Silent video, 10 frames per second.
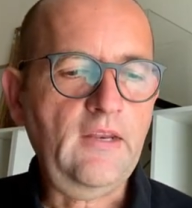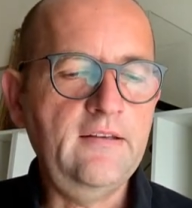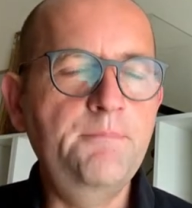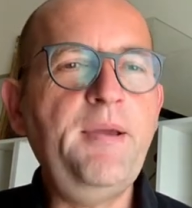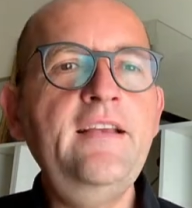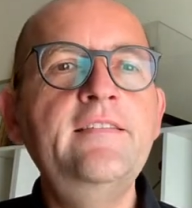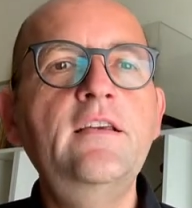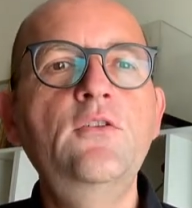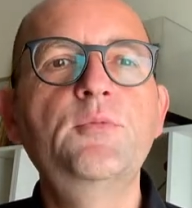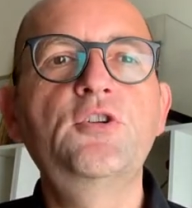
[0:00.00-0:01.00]
the
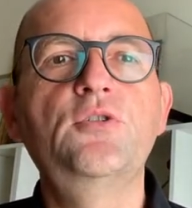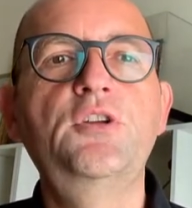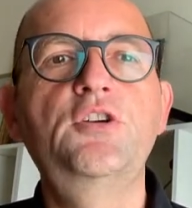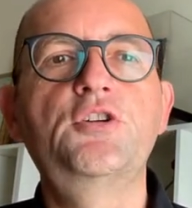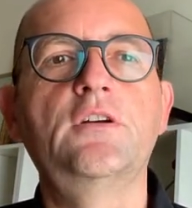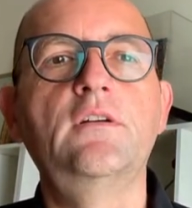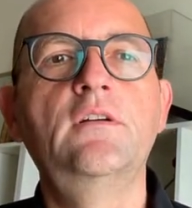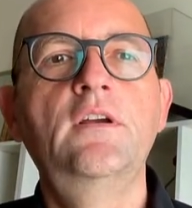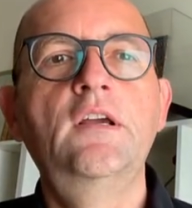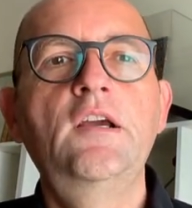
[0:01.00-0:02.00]
basic human
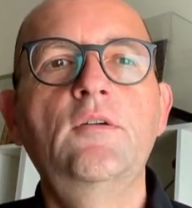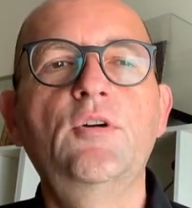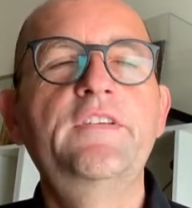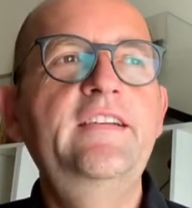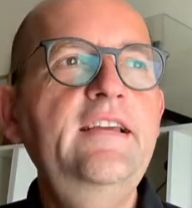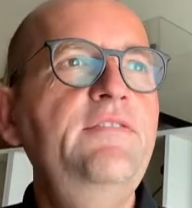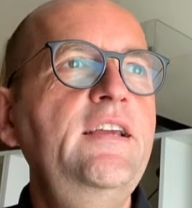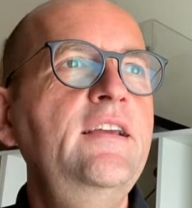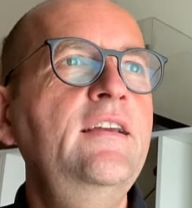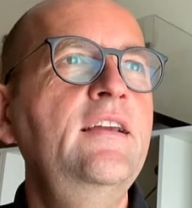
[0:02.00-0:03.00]
condition was
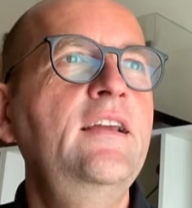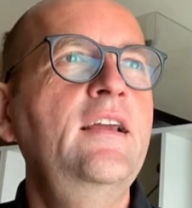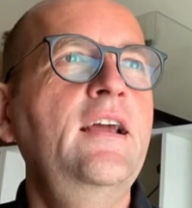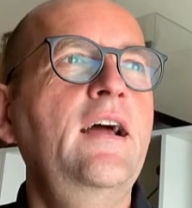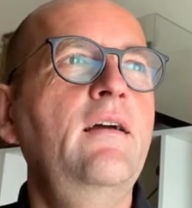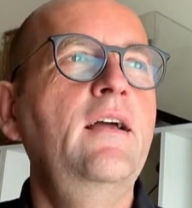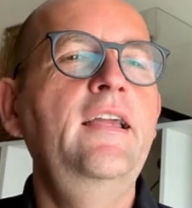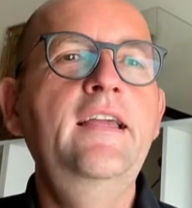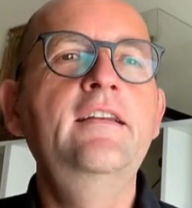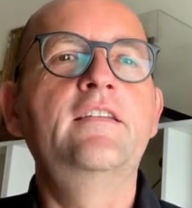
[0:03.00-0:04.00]
living
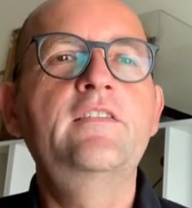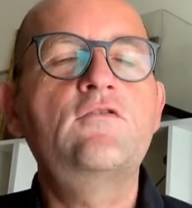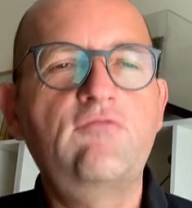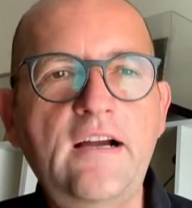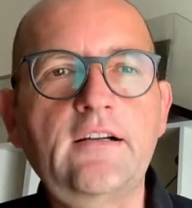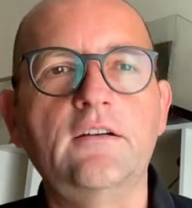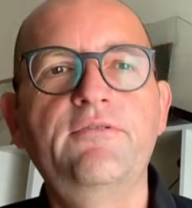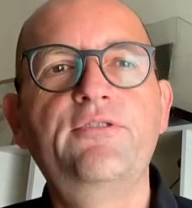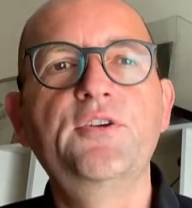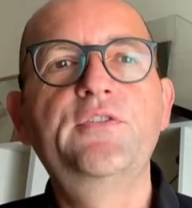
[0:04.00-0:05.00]
in a struggle
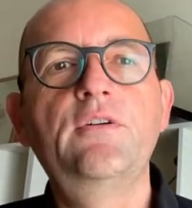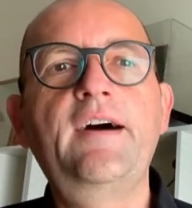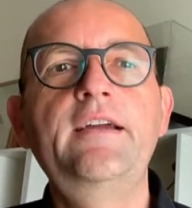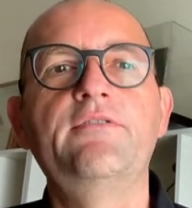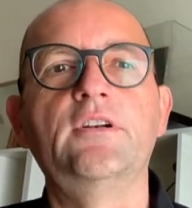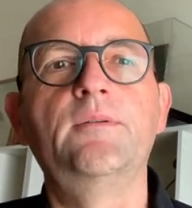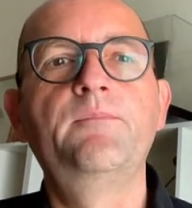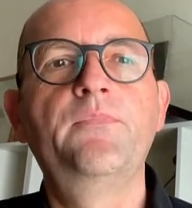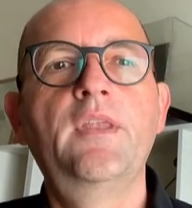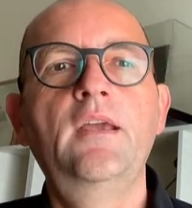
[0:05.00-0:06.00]
for survival
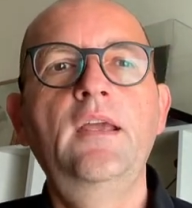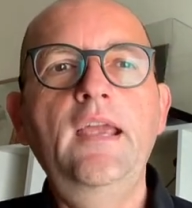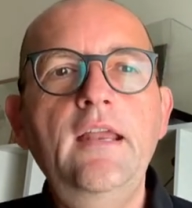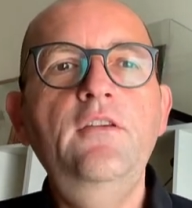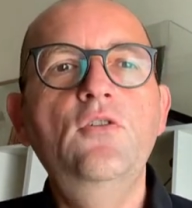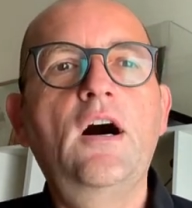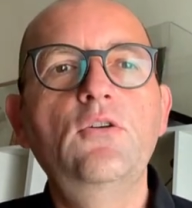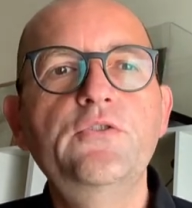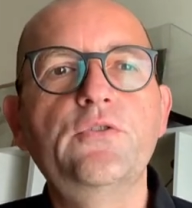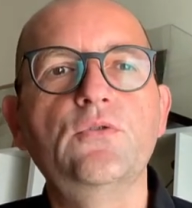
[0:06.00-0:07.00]
in your
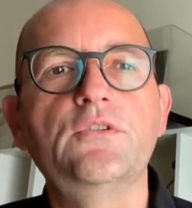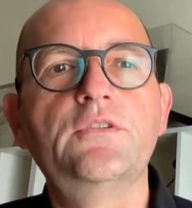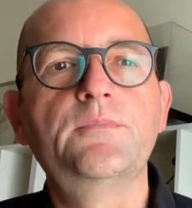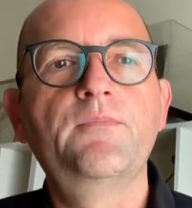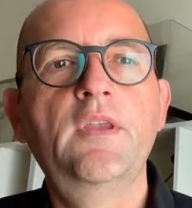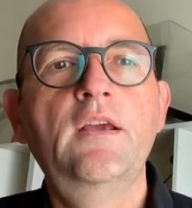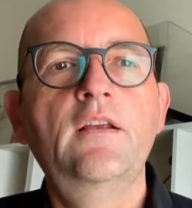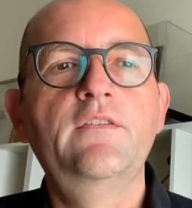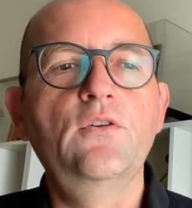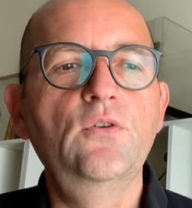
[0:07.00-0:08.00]
household.
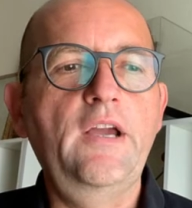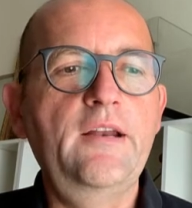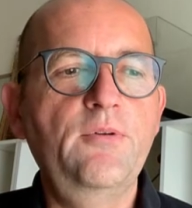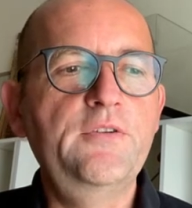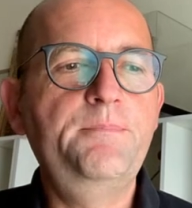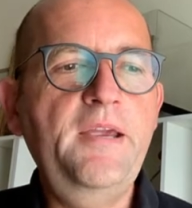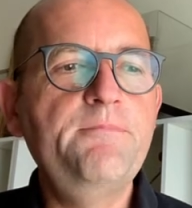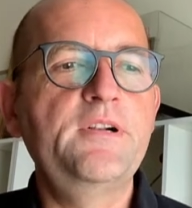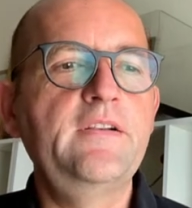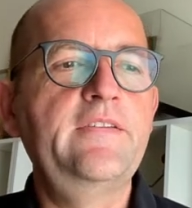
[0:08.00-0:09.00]
So it was
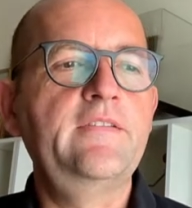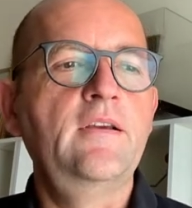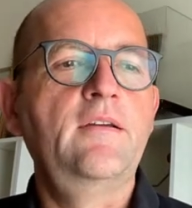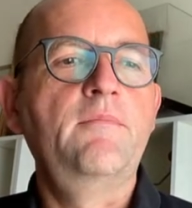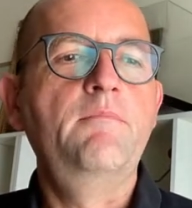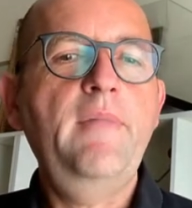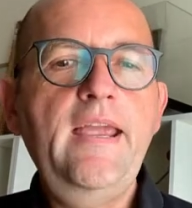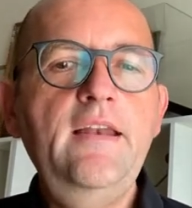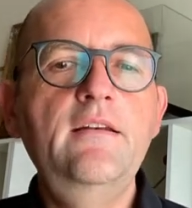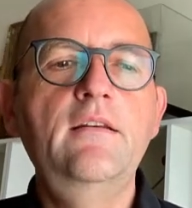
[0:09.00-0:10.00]
people's
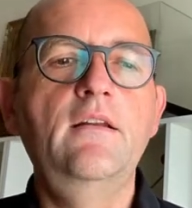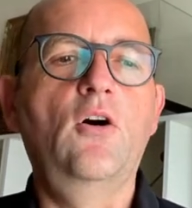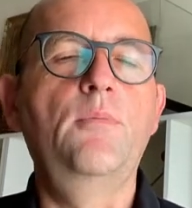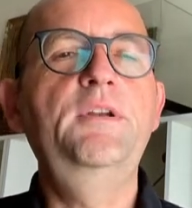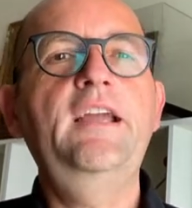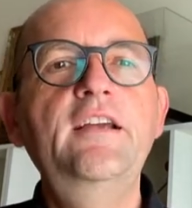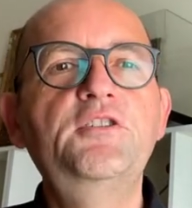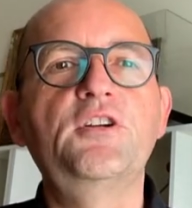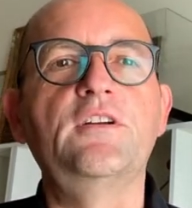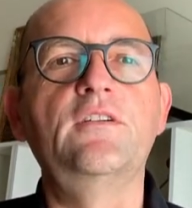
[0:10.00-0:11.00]
main
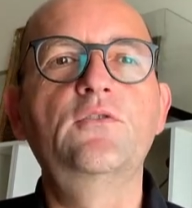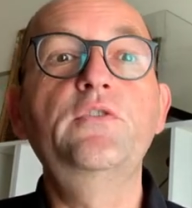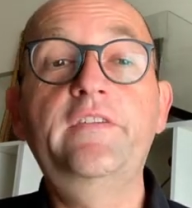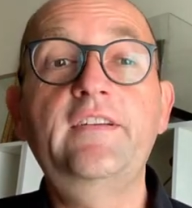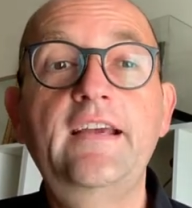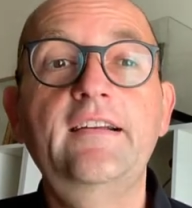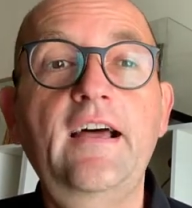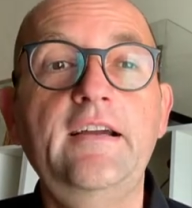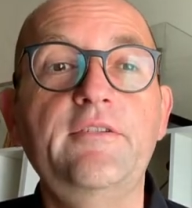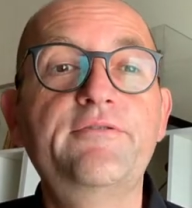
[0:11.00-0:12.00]
obligation to stay
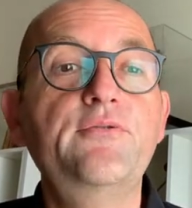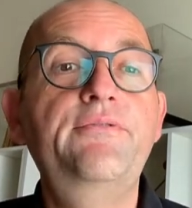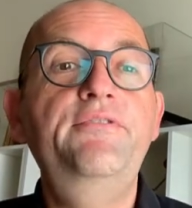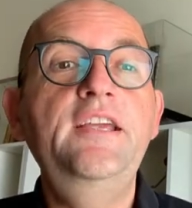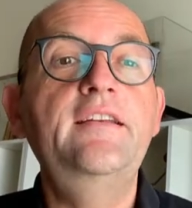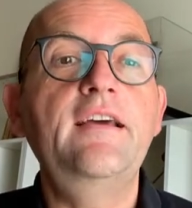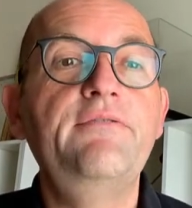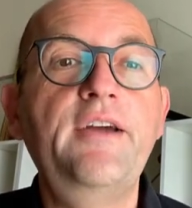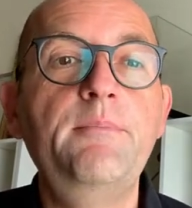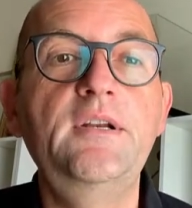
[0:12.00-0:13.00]
alive, to feed their
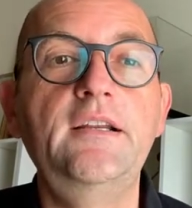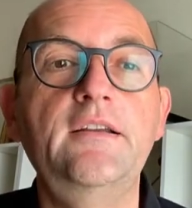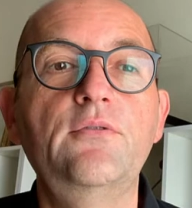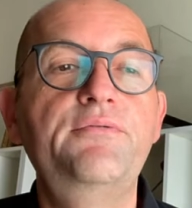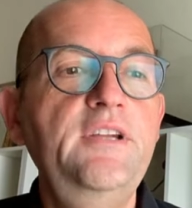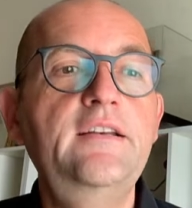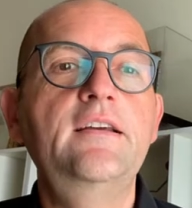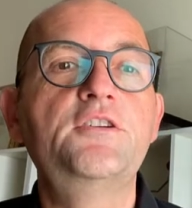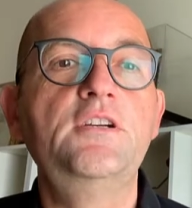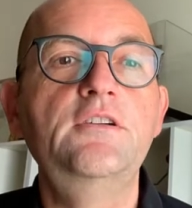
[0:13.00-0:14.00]
family, to feed
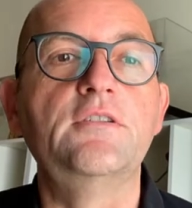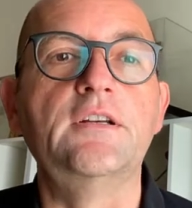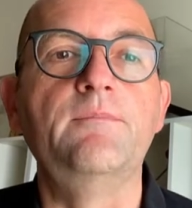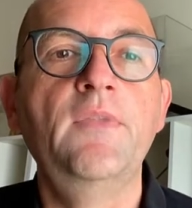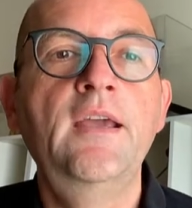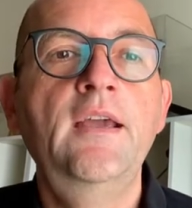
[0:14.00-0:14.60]
their children.